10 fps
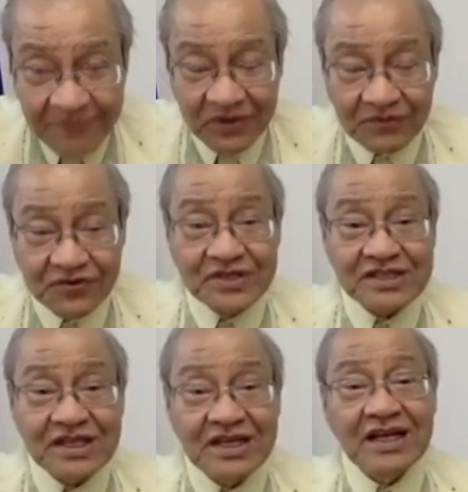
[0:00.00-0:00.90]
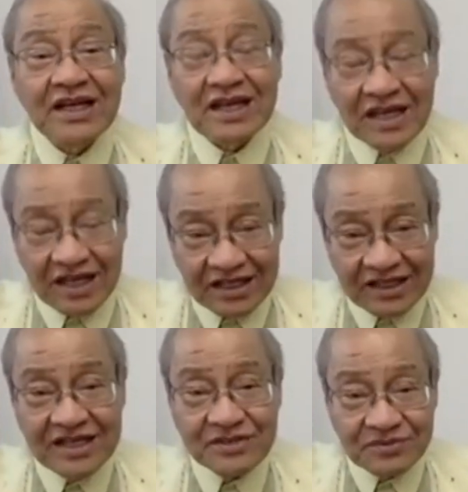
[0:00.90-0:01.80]
Of course, in the
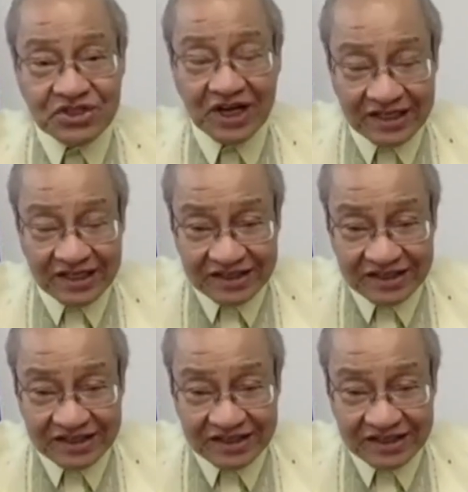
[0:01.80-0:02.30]
case of China,